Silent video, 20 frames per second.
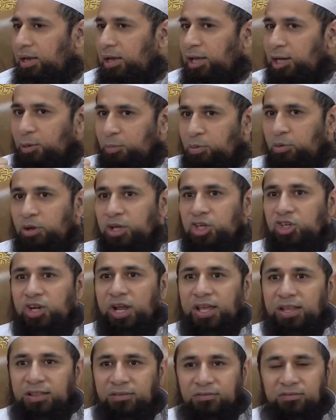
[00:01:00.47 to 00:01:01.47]
can
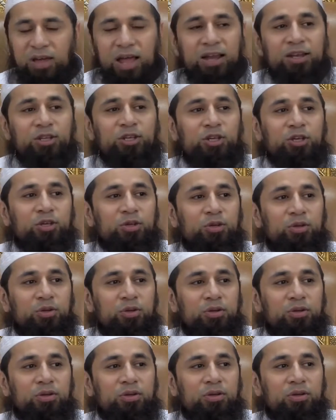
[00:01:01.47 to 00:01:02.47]
appreciate the value
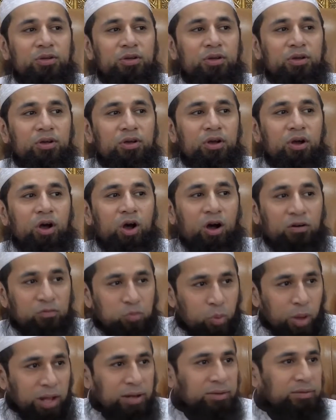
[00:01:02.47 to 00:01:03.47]

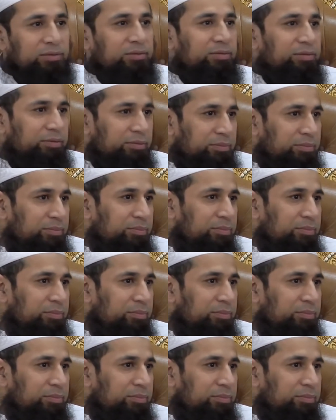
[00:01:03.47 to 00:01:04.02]
of wealth.